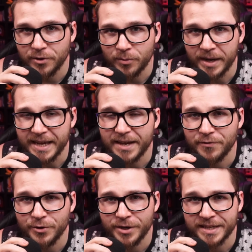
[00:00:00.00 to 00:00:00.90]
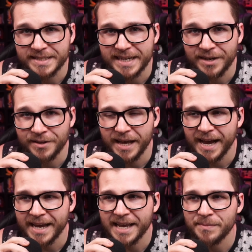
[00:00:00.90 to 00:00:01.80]
the way, if you couldn't tell,
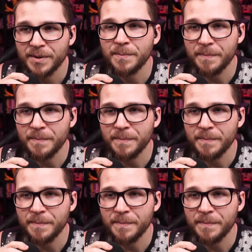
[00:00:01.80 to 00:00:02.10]
I am